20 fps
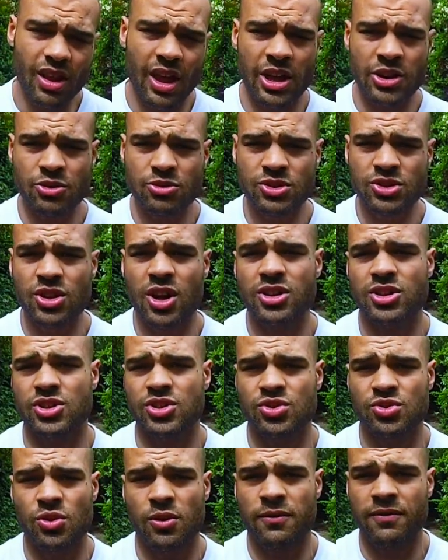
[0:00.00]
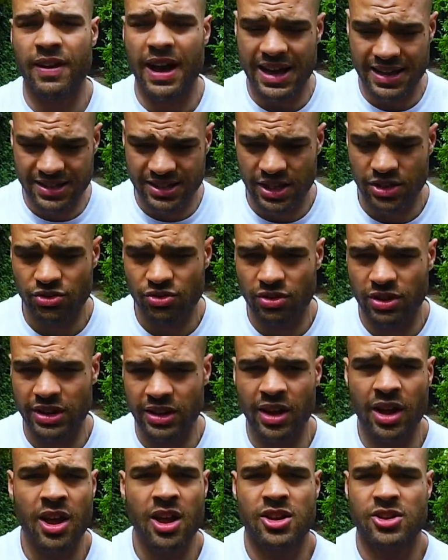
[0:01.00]
and you'll start to store fat
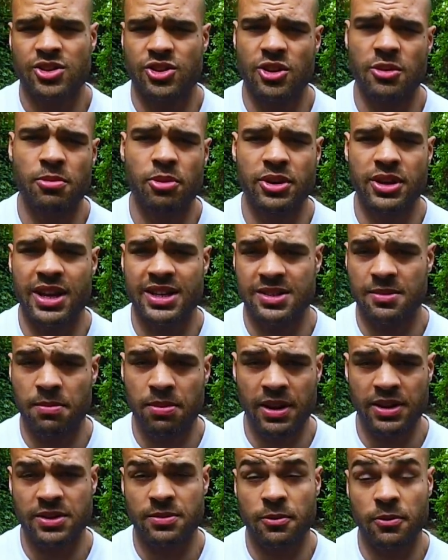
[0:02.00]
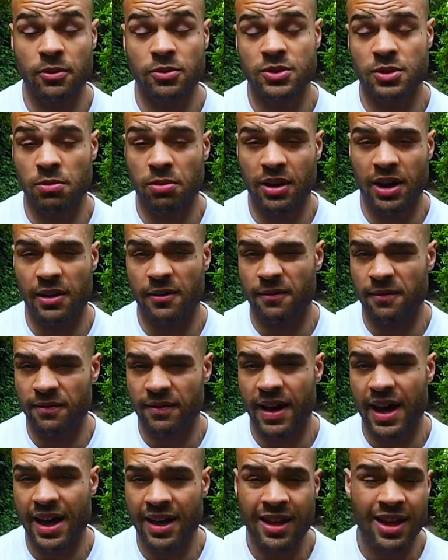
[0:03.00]
centrally, so your body has a plentiful supply of
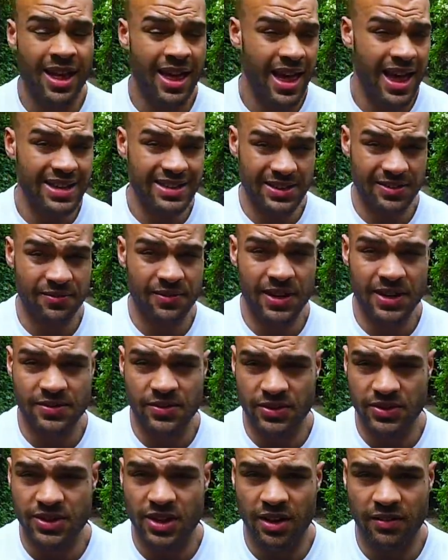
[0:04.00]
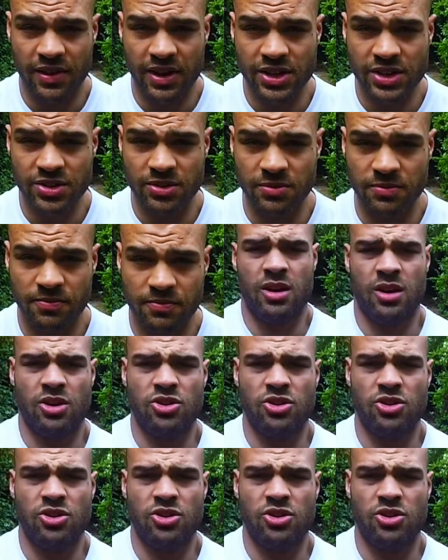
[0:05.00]
fat as it fears for starvation.